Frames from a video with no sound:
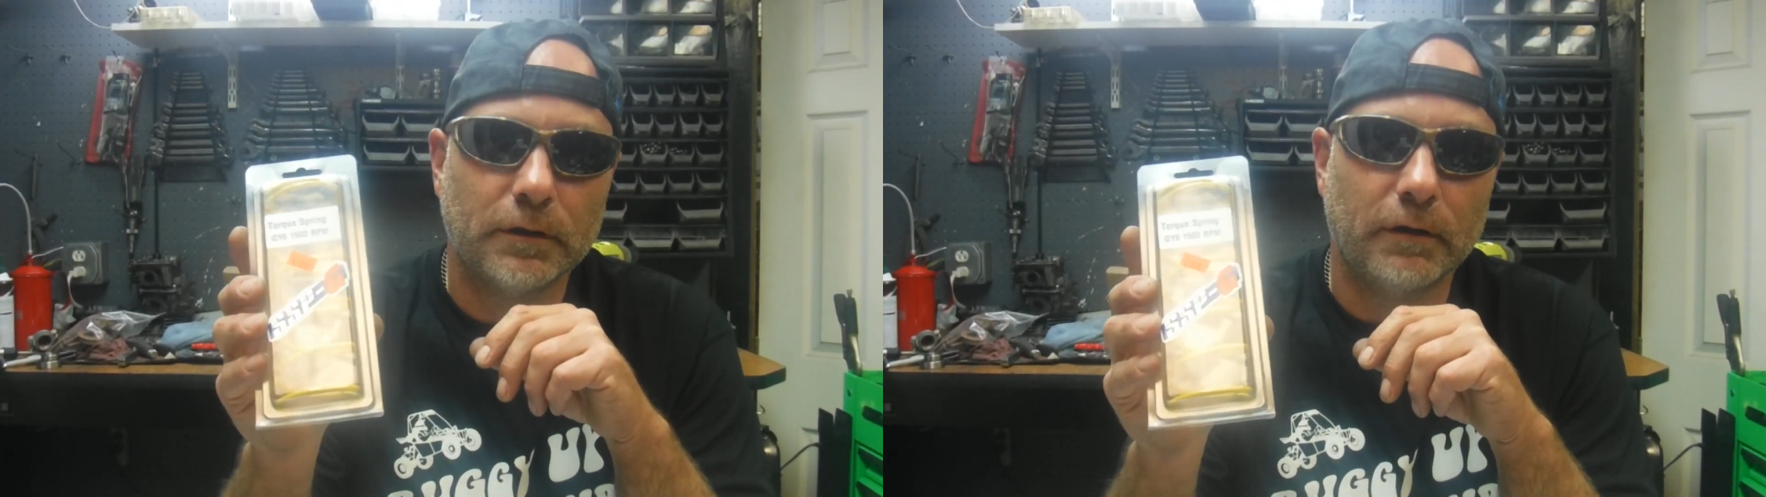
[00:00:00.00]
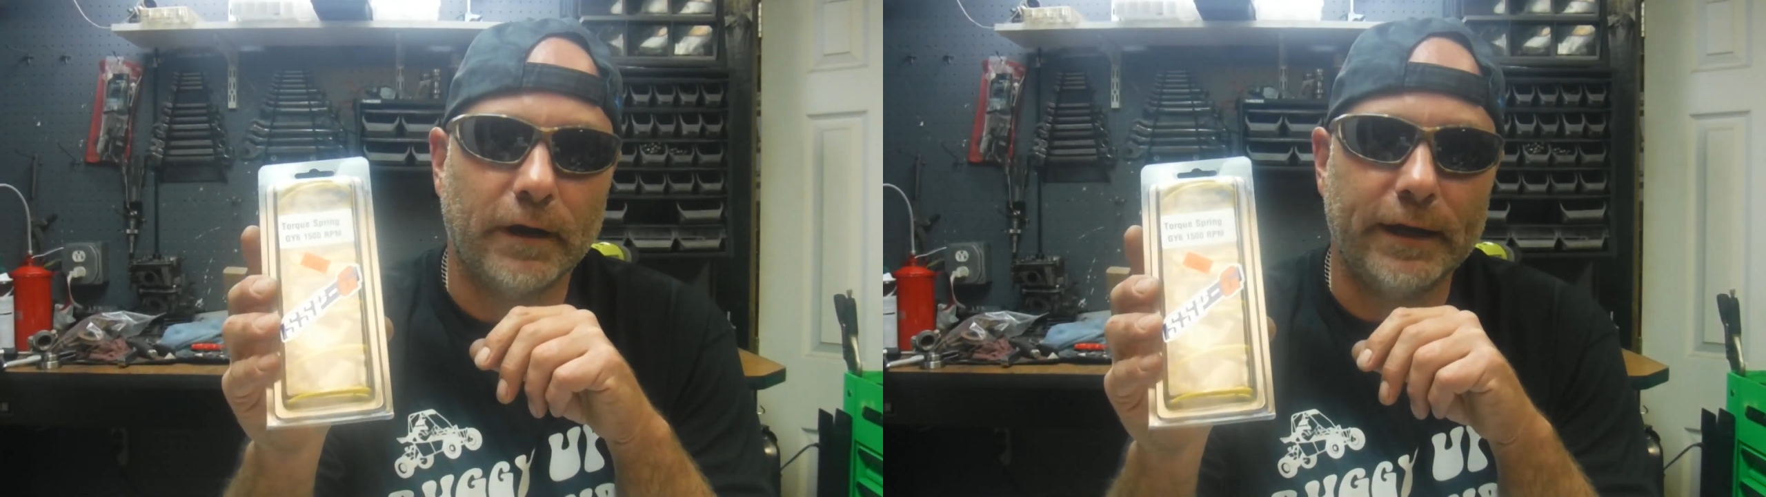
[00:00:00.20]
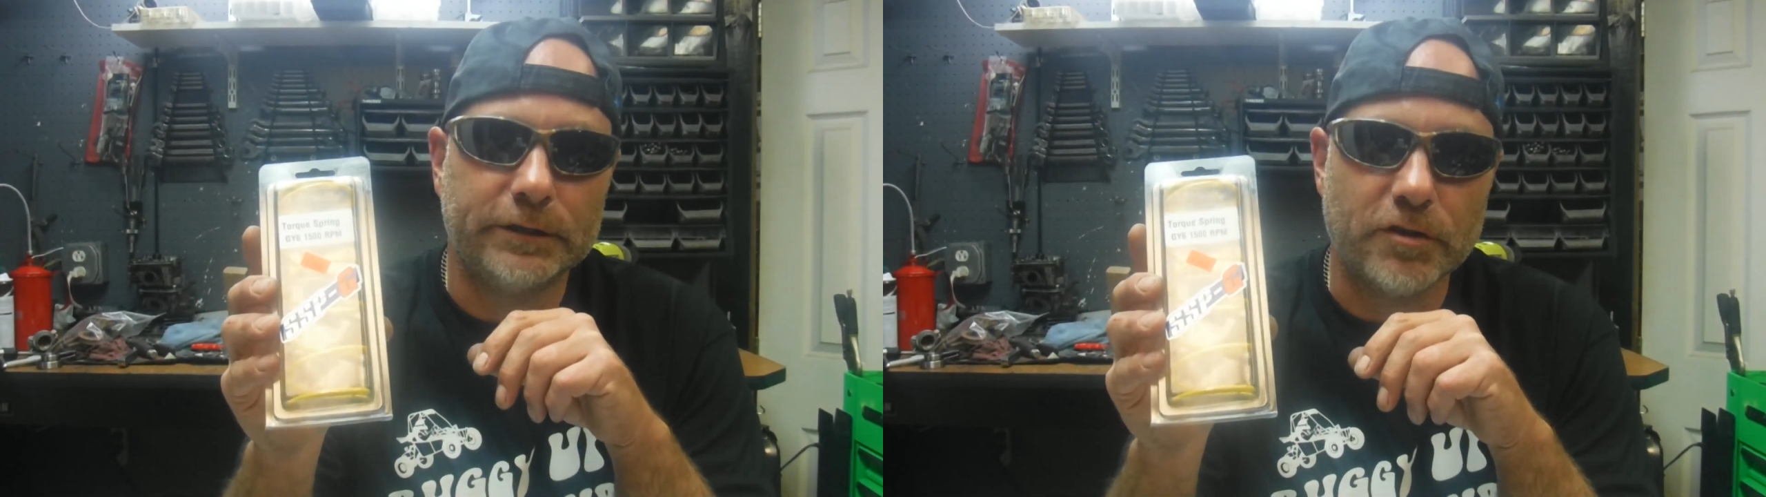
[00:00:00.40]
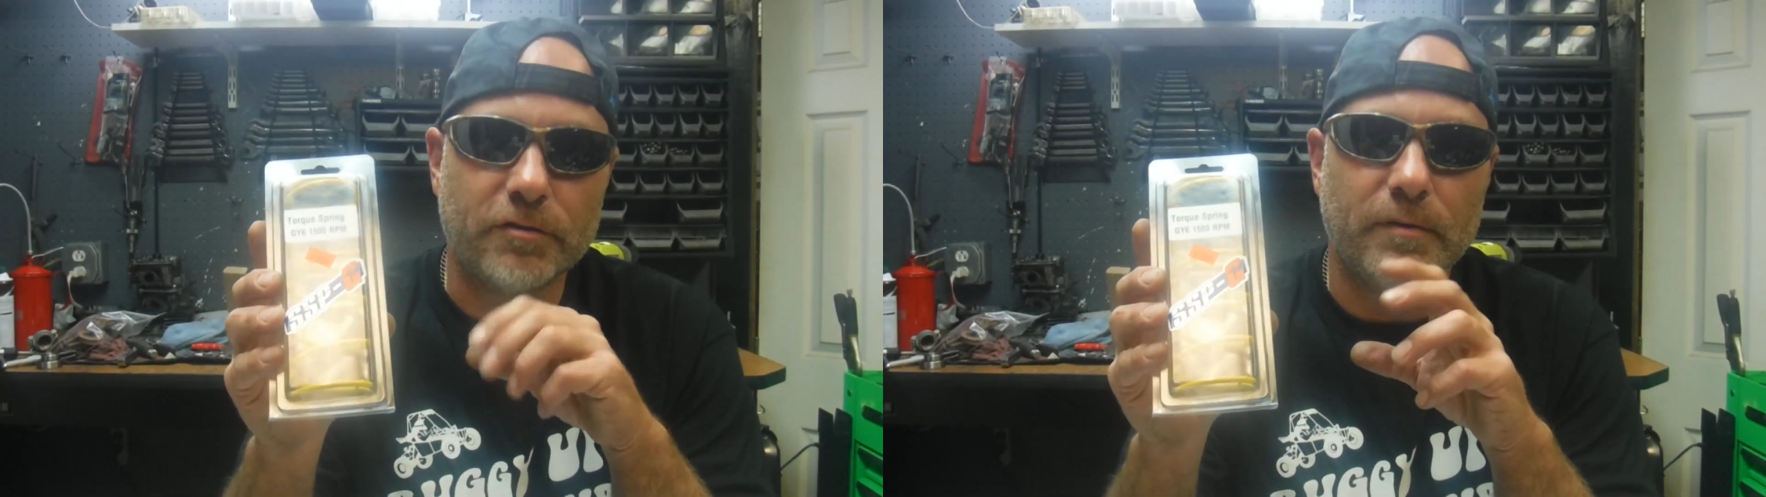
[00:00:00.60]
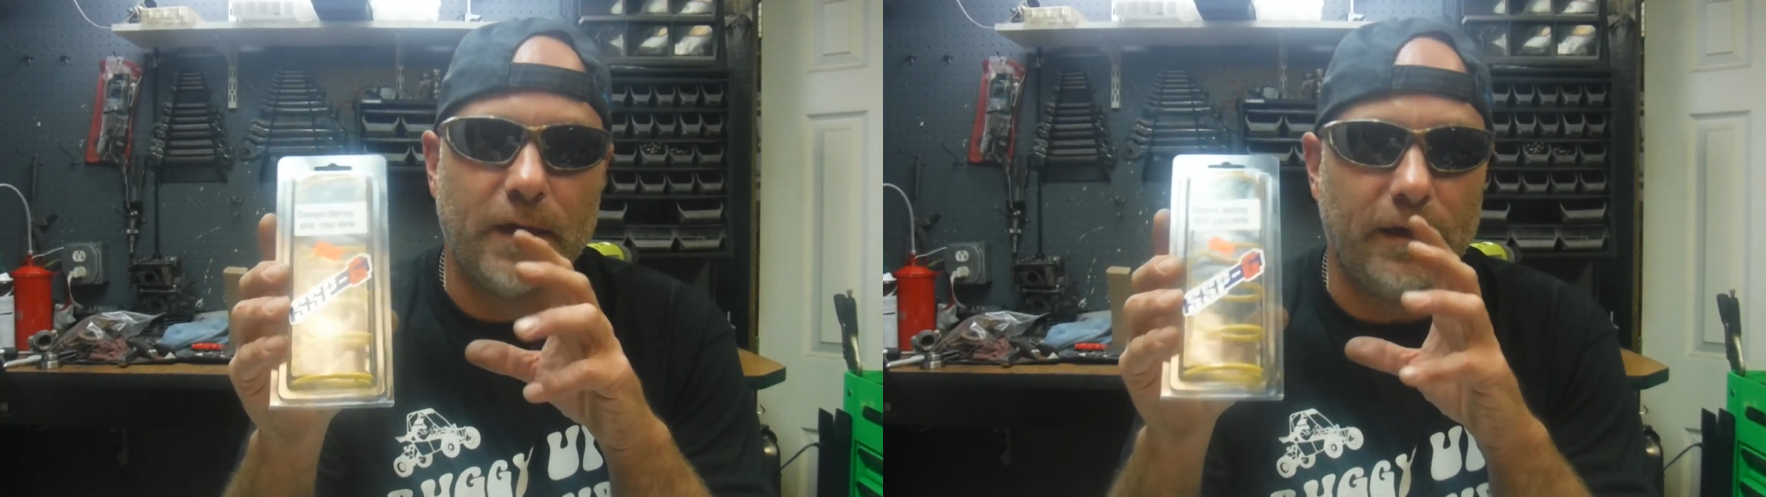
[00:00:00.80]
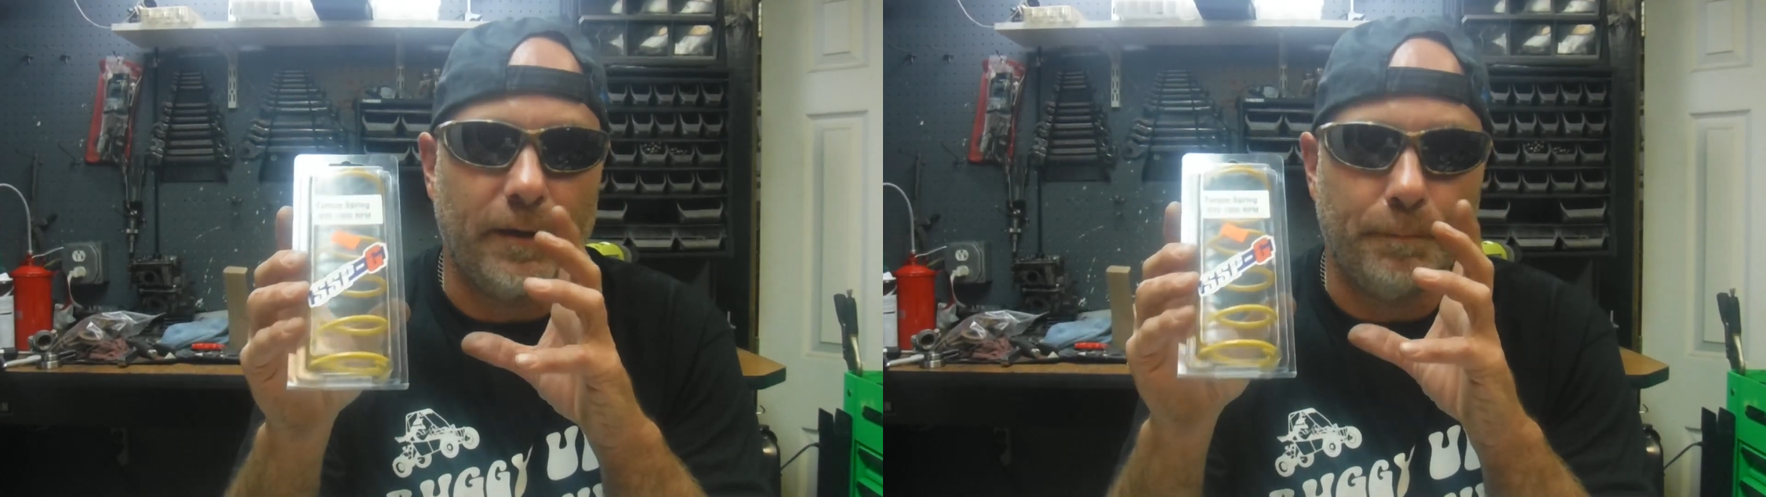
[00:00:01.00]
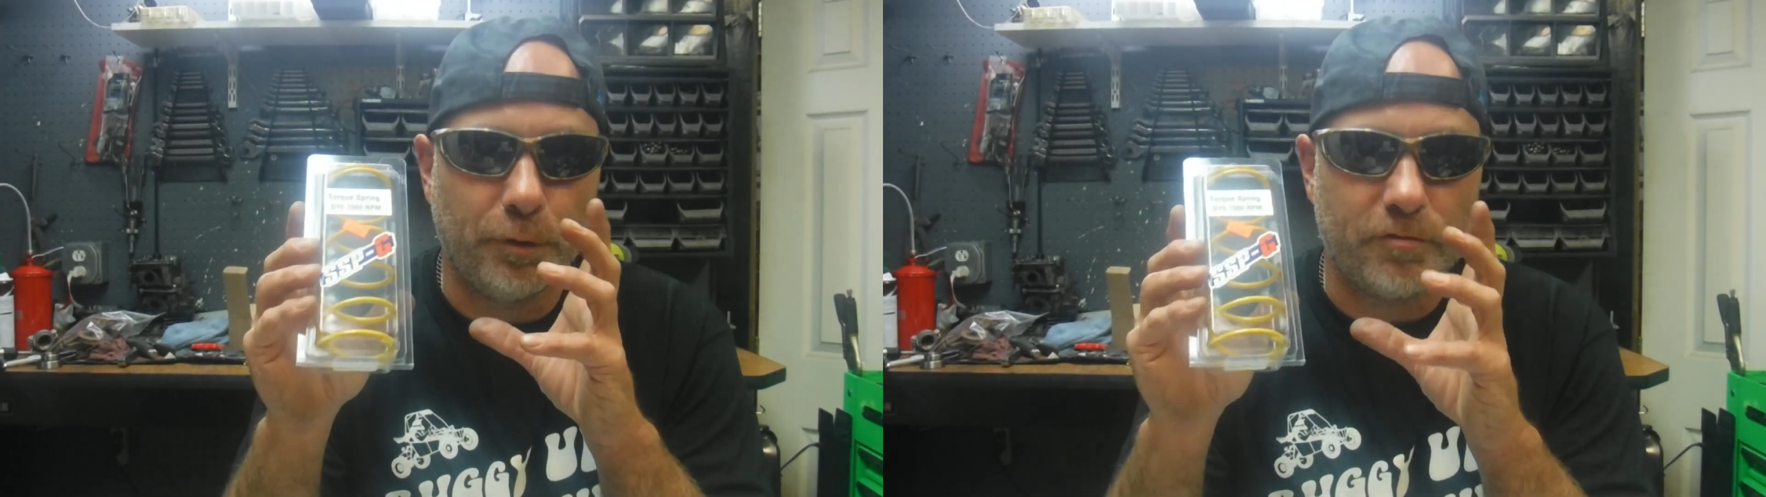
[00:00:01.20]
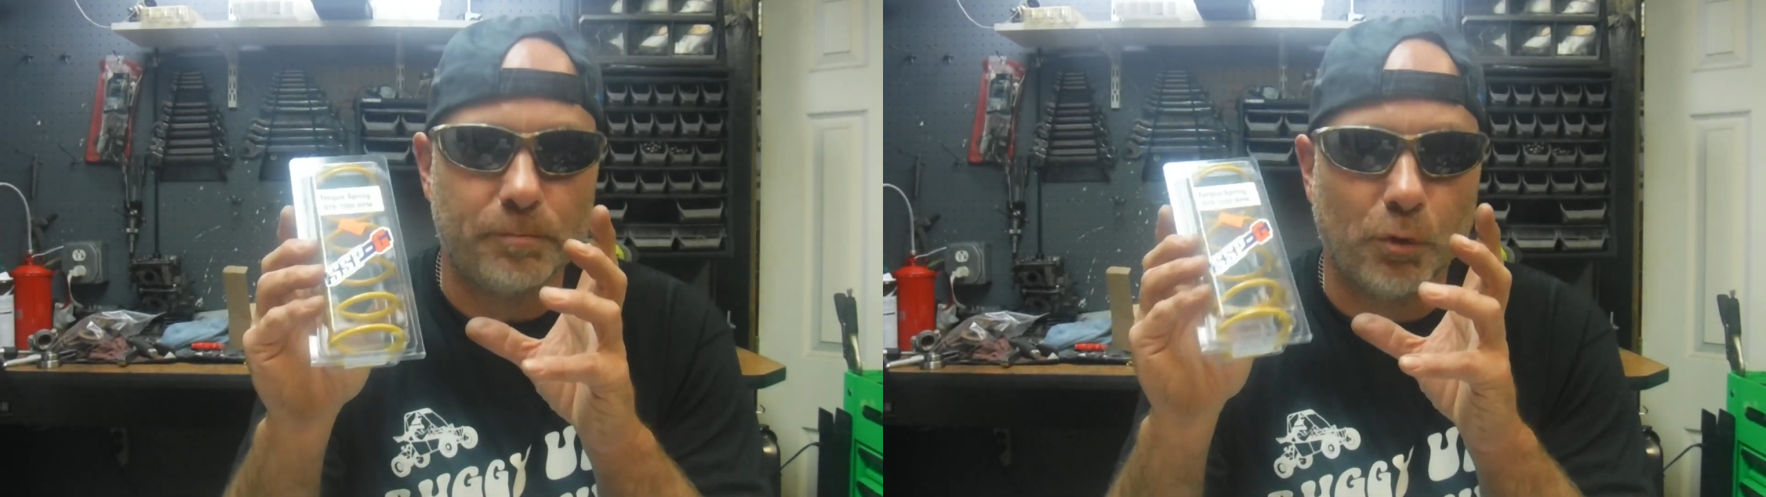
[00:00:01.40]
Alright, it puts